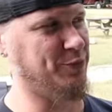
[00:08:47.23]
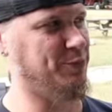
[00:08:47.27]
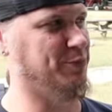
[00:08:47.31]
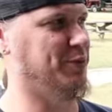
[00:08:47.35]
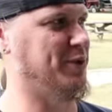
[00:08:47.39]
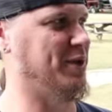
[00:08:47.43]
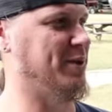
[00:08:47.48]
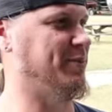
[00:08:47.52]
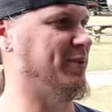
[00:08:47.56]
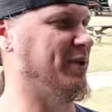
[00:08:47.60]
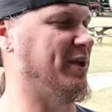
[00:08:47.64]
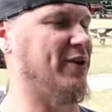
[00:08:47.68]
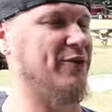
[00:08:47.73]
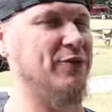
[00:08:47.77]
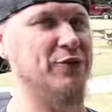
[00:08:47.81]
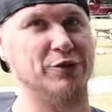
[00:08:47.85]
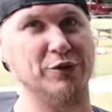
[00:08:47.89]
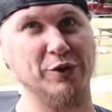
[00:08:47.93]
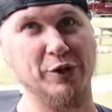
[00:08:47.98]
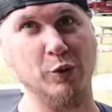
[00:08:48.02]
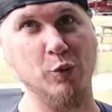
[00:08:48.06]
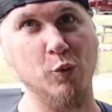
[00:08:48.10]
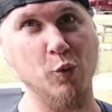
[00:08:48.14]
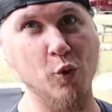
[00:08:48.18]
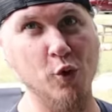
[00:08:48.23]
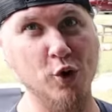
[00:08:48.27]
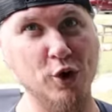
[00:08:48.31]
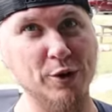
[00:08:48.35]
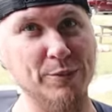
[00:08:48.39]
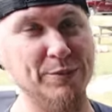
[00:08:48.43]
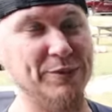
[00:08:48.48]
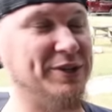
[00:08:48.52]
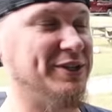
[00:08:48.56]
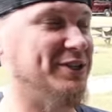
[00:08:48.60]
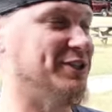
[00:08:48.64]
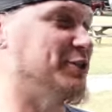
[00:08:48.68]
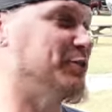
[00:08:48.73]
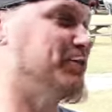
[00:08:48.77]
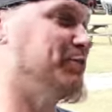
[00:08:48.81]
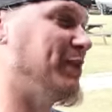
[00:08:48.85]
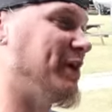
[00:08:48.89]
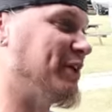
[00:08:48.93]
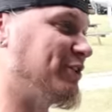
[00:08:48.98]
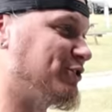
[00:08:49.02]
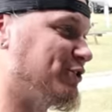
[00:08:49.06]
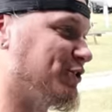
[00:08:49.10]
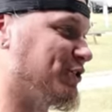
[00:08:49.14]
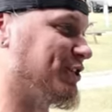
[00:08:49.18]
from keeping everything warm,
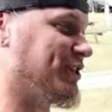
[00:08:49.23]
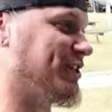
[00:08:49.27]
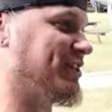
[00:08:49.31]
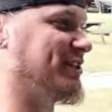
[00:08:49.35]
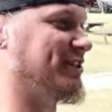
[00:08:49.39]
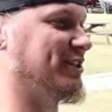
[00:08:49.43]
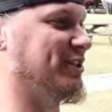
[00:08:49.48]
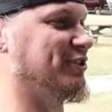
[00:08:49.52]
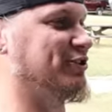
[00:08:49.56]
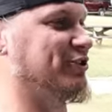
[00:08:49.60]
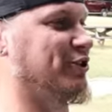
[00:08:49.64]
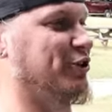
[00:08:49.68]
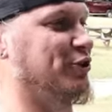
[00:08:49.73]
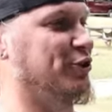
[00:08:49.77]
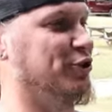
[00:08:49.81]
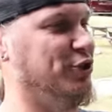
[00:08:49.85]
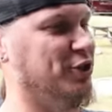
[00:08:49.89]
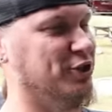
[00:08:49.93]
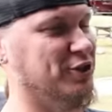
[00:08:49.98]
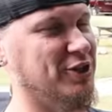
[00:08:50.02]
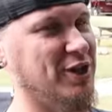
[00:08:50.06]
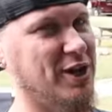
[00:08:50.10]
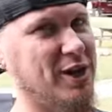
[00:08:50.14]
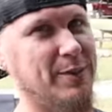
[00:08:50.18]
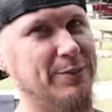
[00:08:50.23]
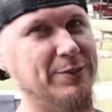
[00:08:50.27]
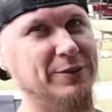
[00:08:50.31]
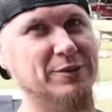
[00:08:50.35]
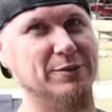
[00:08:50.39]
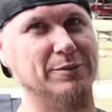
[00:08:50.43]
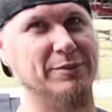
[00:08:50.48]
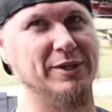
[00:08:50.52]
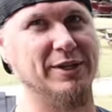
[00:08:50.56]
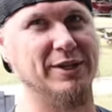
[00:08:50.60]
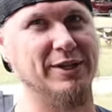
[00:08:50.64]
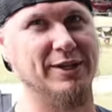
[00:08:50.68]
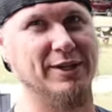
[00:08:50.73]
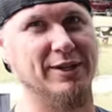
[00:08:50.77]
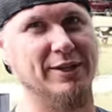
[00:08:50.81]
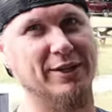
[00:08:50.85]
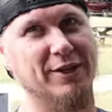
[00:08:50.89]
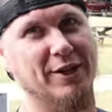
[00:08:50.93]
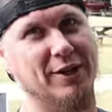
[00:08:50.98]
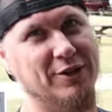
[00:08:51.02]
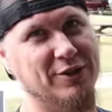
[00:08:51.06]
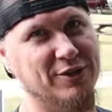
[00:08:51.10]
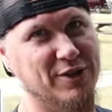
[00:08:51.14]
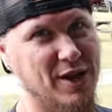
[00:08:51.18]
especially since our cooktop is immediately
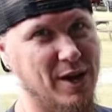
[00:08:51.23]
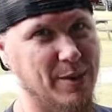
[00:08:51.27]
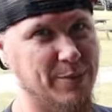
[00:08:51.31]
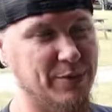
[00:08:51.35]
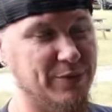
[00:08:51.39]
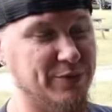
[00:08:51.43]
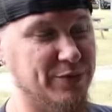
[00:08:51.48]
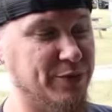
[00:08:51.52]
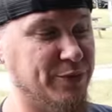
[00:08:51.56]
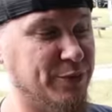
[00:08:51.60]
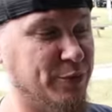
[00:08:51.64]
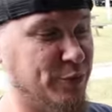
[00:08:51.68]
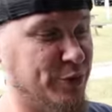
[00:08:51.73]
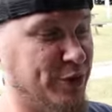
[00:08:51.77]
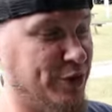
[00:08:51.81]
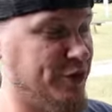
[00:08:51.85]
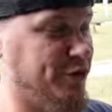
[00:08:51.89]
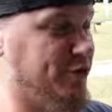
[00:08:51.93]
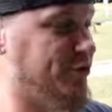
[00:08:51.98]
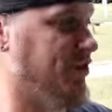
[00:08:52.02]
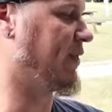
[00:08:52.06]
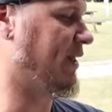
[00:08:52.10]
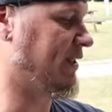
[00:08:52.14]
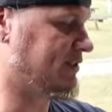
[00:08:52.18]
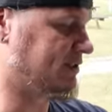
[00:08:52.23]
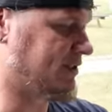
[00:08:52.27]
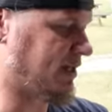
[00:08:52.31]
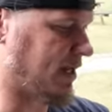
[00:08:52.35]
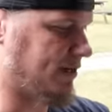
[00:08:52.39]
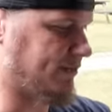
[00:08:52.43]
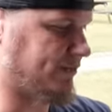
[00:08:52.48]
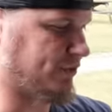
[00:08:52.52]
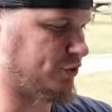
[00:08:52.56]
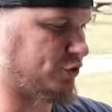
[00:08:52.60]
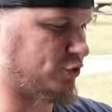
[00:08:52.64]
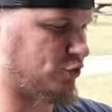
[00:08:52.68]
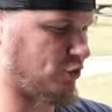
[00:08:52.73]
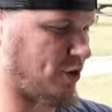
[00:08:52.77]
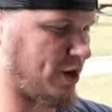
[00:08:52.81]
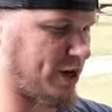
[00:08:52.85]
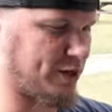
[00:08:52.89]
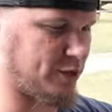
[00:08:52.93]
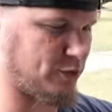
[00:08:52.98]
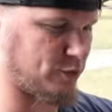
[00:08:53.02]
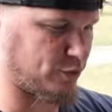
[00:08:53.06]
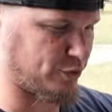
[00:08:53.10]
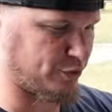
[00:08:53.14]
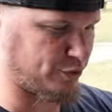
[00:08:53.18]
on top of the fridge. So that's kind of a
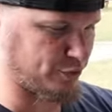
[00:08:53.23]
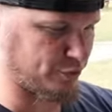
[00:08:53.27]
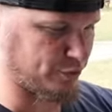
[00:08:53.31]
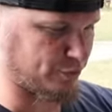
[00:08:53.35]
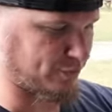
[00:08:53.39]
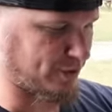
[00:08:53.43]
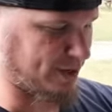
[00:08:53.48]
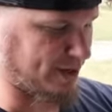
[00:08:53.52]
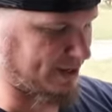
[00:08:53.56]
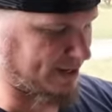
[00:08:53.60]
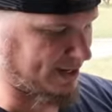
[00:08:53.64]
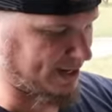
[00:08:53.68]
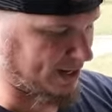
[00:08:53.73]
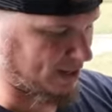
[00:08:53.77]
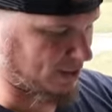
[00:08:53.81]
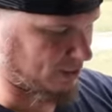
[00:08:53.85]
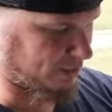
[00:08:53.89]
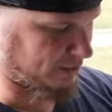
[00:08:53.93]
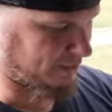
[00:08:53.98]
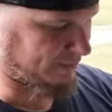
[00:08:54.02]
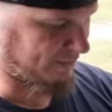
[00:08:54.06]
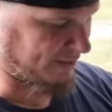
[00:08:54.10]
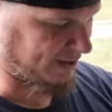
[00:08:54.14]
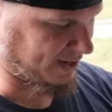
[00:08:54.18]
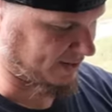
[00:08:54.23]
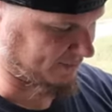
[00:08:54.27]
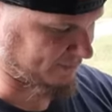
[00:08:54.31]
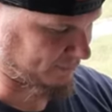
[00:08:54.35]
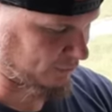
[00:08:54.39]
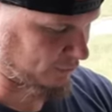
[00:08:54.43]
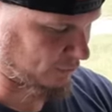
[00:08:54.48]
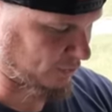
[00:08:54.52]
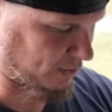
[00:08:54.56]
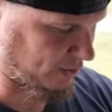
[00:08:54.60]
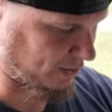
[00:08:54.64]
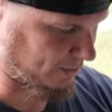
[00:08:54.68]
trial we're doing right now. If I have to